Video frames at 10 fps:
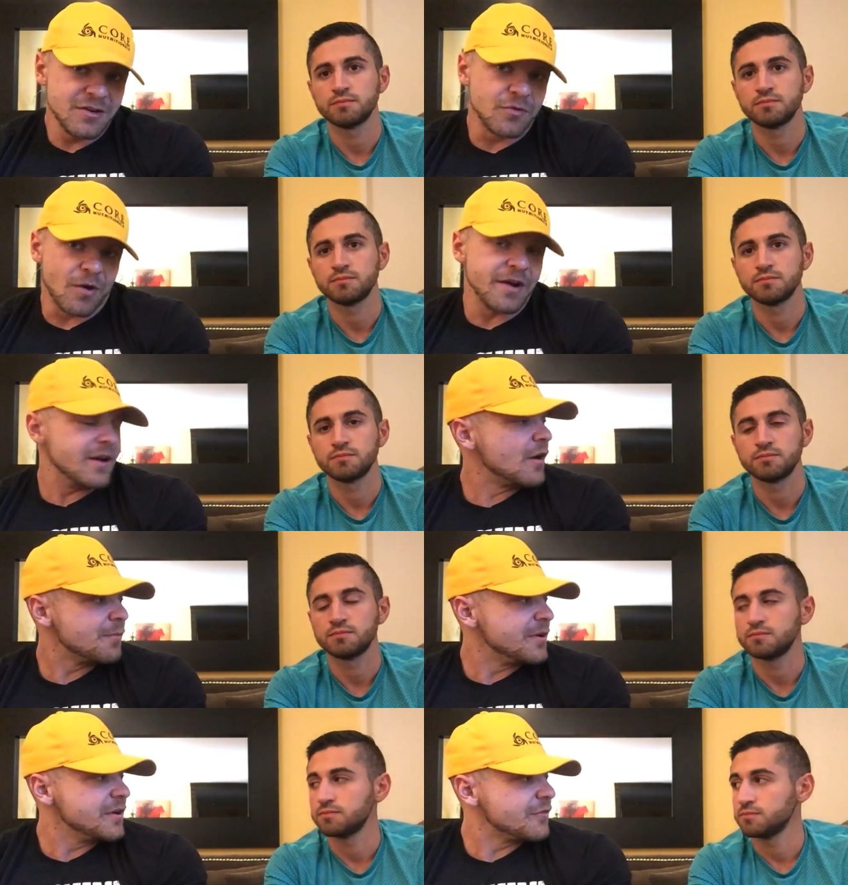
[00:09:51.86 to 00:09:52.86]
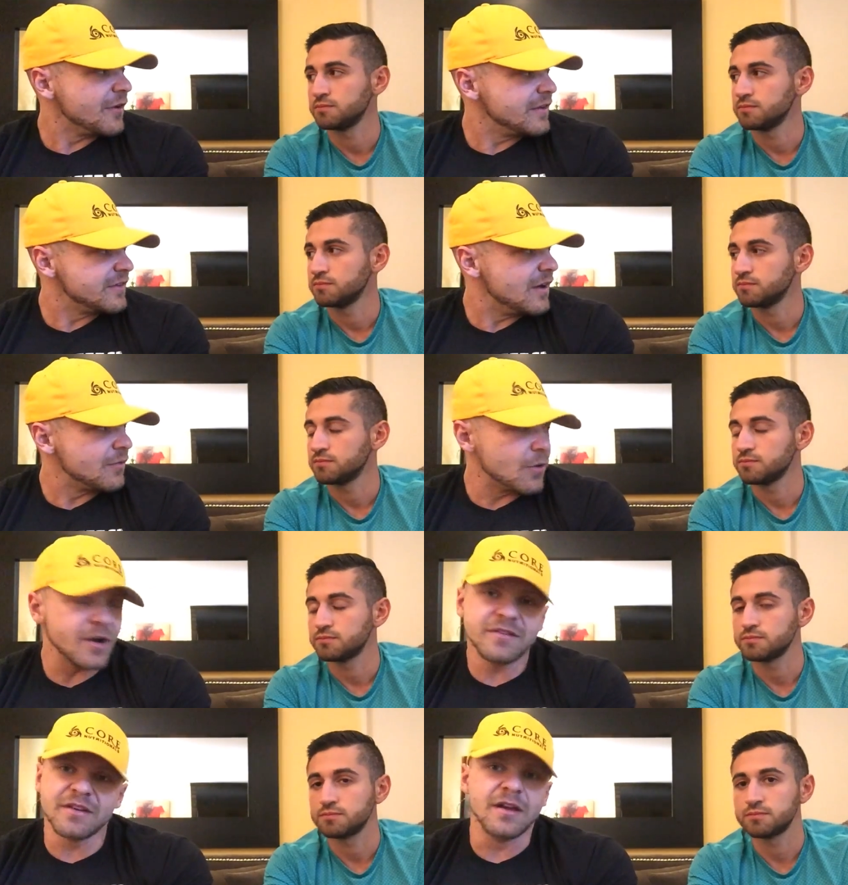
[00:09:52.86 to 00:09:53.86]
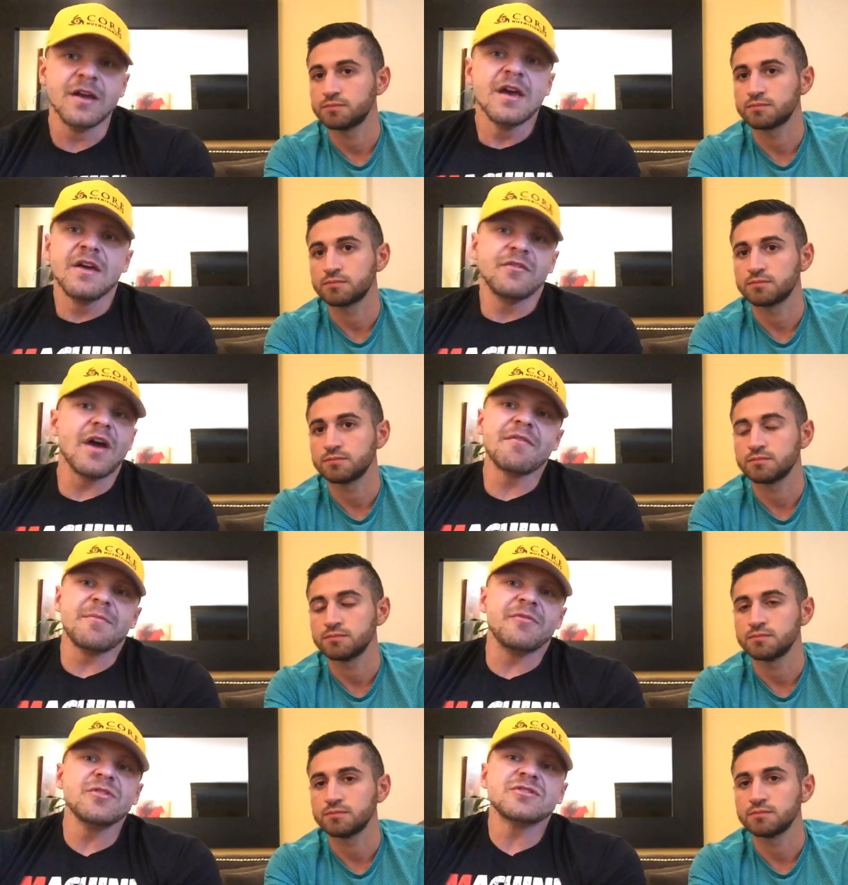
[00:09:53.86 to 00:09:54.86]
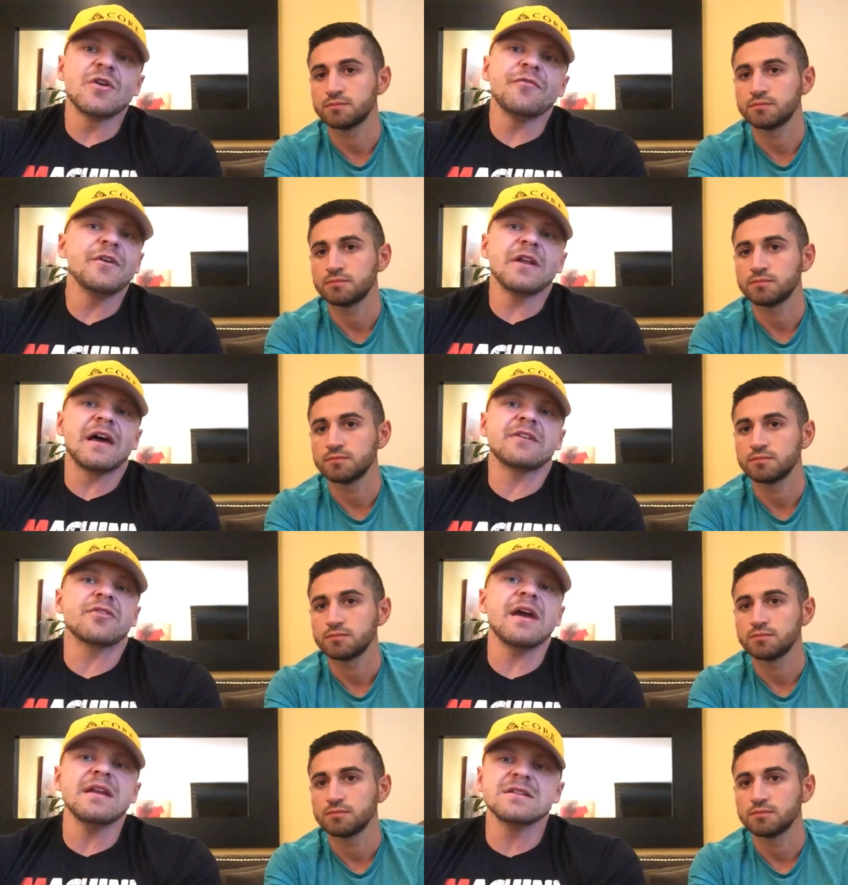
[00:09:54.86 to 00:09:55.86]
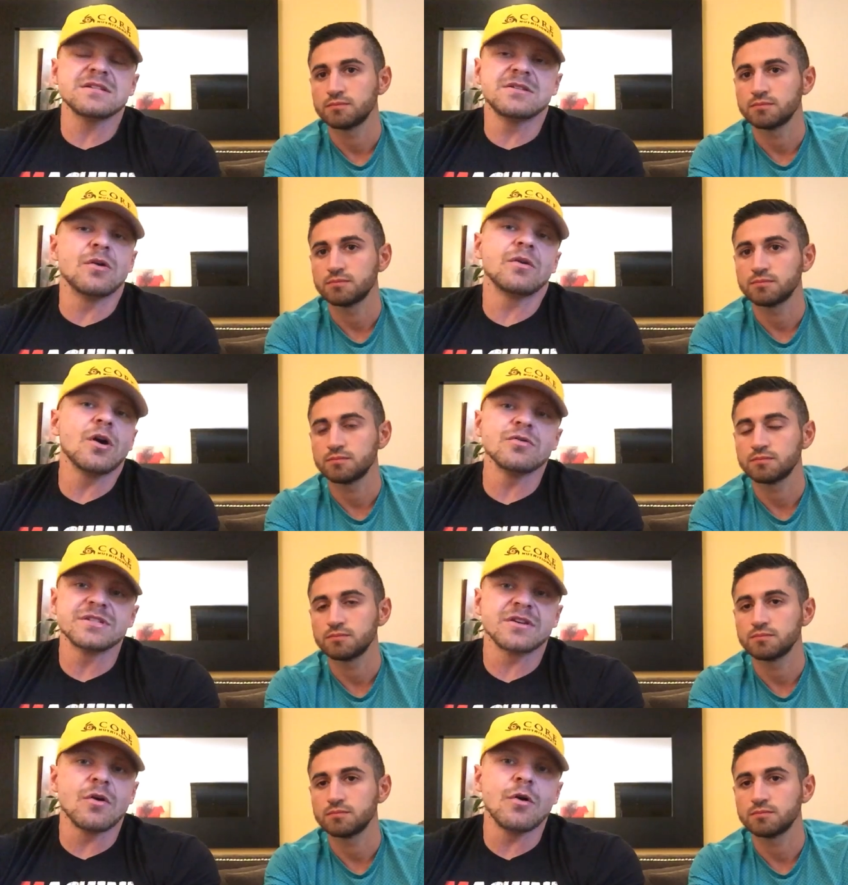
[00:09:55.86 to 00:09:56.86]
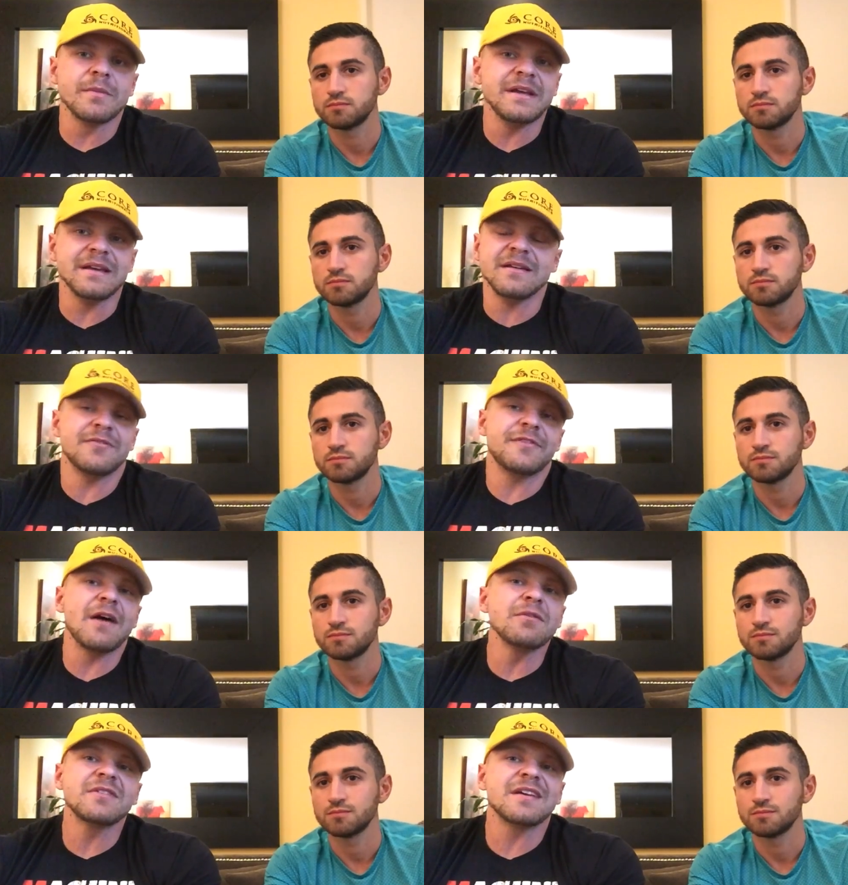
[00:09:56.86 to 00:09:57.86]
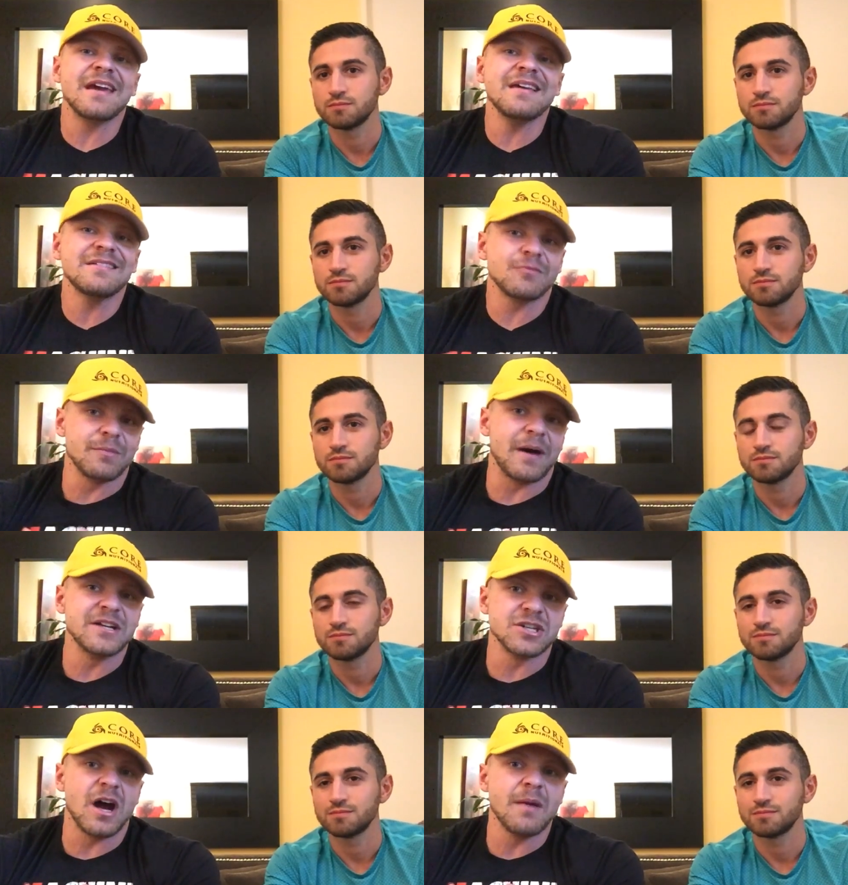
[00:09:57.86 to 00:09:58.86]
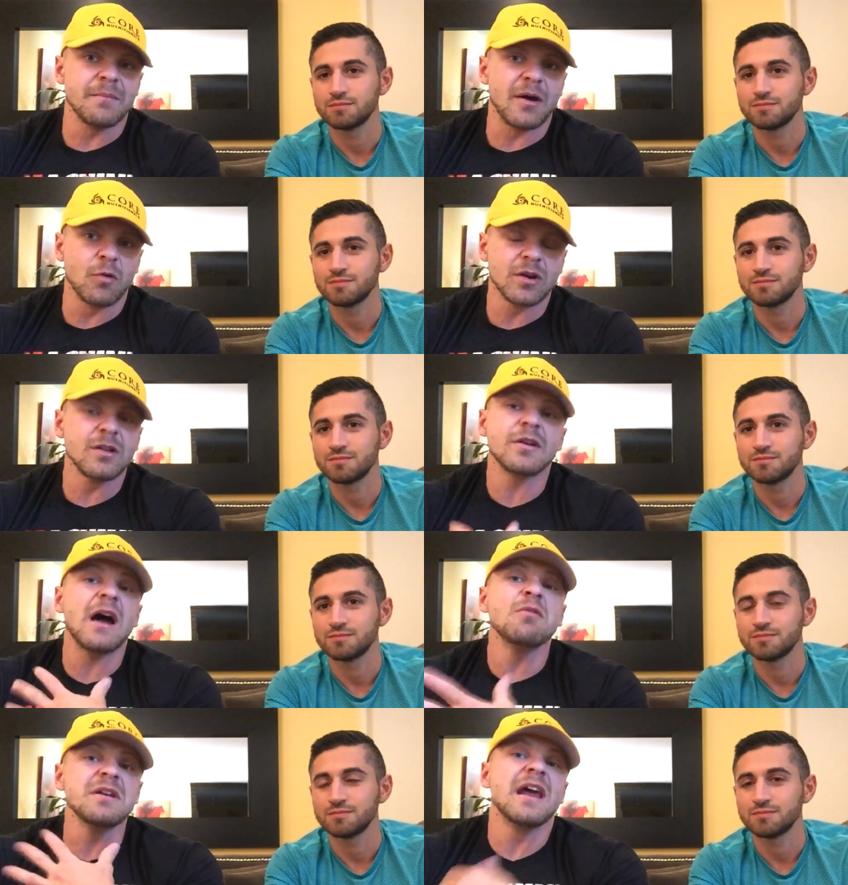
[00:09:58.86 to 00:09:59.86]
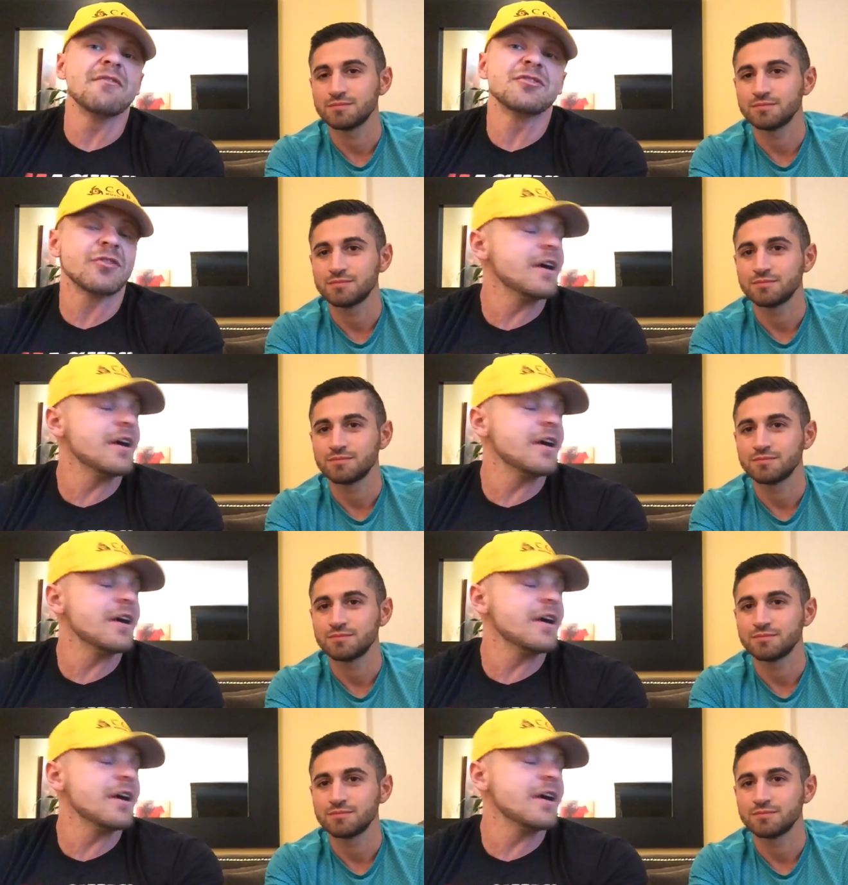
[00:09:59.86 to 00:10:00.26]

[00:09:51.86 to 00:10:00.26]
Speaker 1: You know, Ronnie and I are pretty good friends now. And Ronnie said, if you just don't feel like training, just don't go. Just go home and eat. If that was the case with my job and my workload, I would never